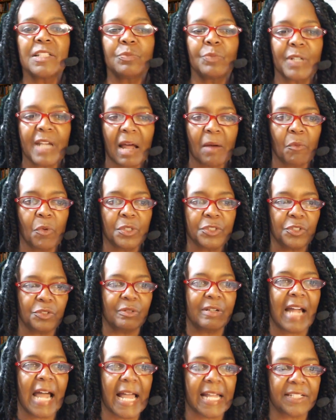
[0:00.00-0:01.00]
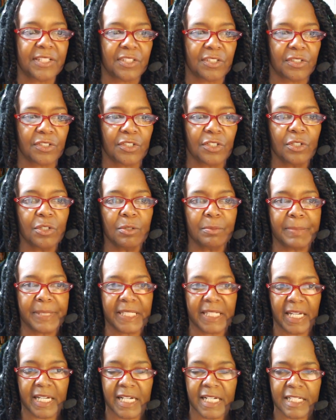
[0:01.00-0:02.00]
what I want you guys to do
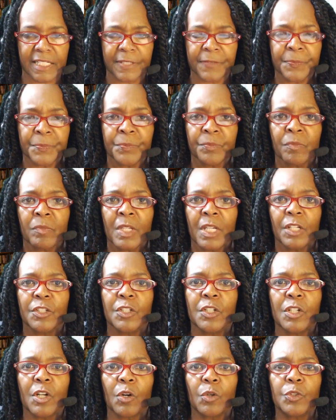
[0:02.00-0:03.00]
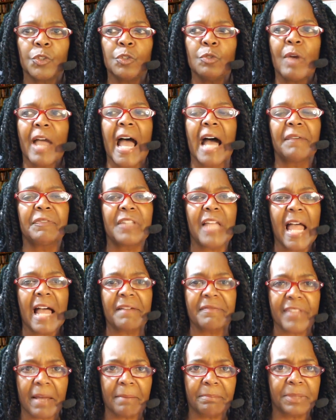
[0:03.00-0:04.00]
because you know, you have to
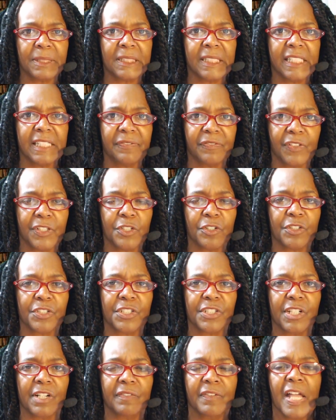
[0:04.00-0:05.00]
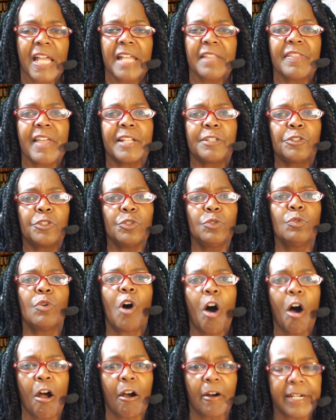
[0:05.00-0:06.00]
have that belief in yourself that you
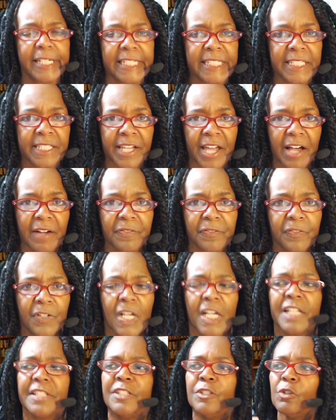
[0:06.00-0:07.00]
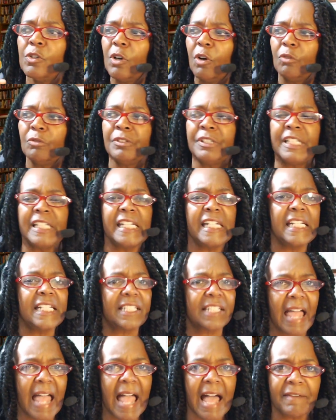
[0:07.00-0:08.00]
are enough. You don't need
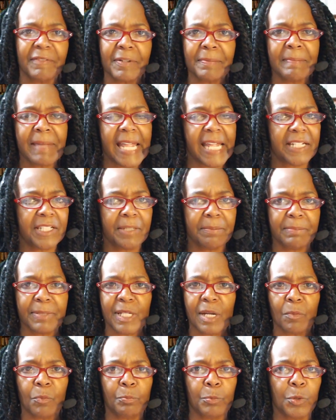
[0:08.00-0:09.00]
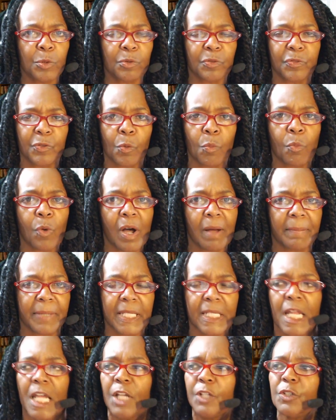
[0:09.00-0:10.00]
to have a man to be a beautiful woman.
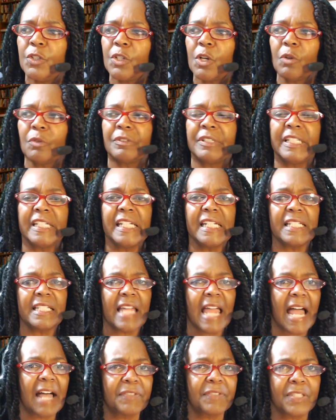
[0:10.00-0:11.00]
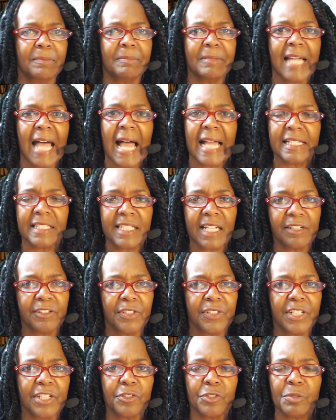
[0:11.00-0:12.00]
You don't need to have some guy tell
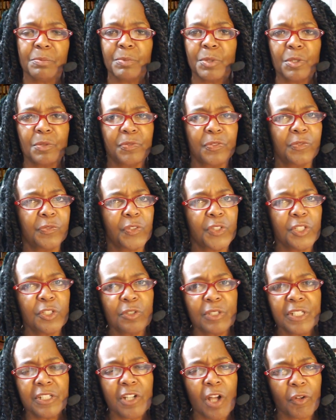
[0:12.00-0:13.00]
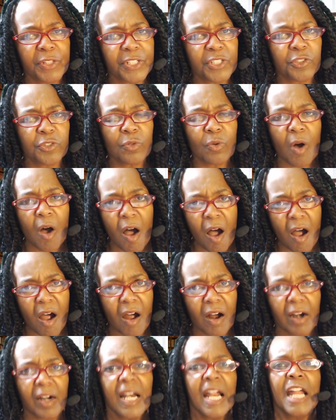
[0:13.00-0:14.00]
you that you're beautiful for you to know that you
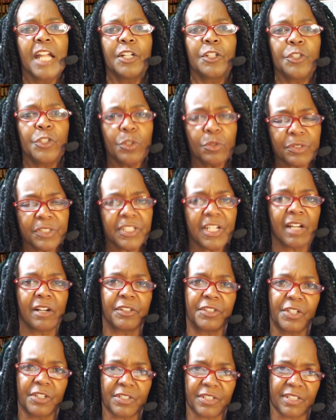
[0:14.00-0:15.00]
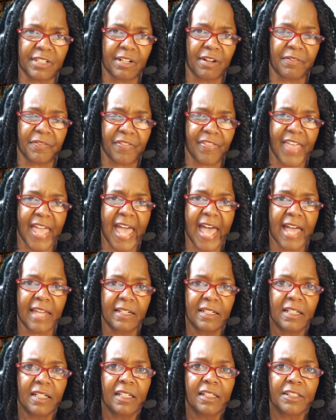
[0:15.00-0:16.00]
are. You tell yourself that.
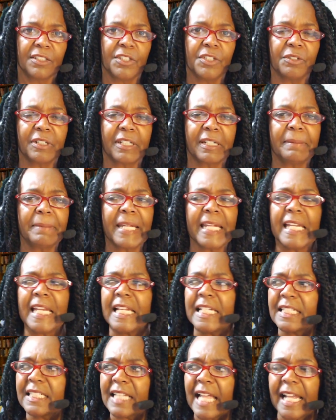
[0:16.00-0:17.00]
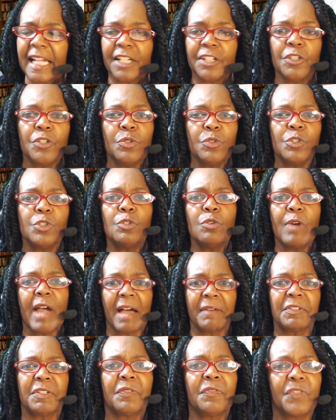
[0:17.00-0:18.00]
You know what I mean? It's like you you
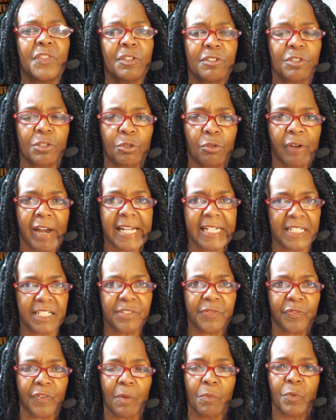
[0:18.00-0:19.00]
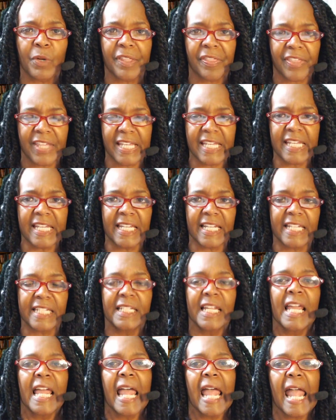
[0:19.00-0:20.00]
have to feel the greatness from within.
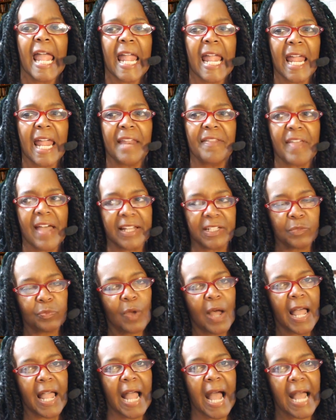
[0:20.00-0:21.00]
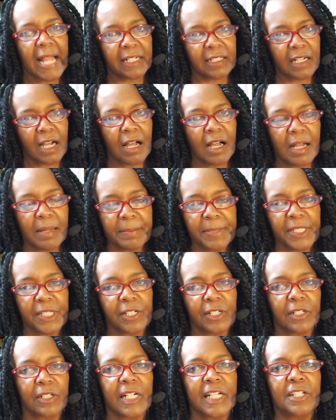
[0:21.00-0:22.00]
And that's why I come
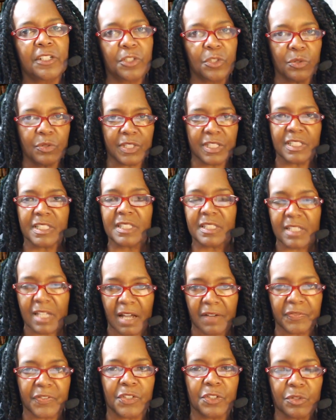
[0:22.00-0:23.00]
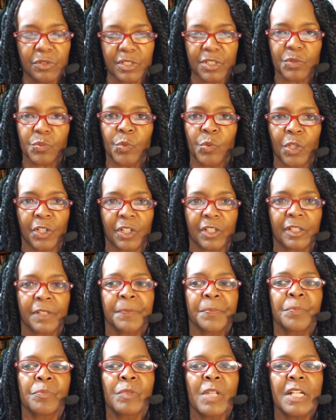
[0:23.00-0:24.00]
here and do this stuff, to do this work
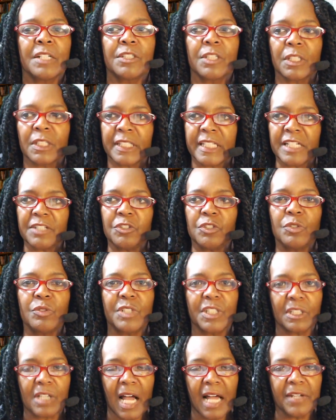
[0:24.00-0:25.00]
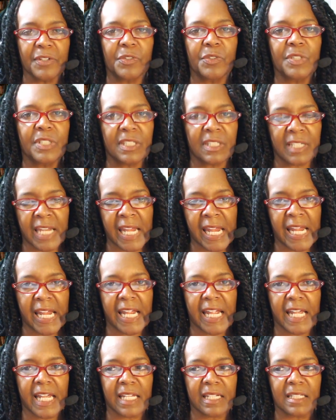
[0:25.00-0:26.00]
to get you to
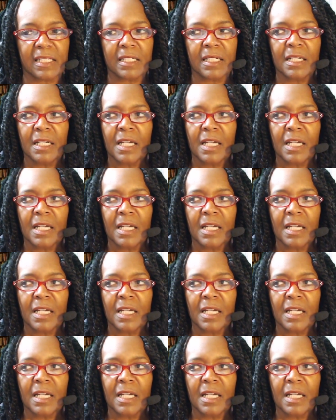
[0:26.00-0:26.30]
understand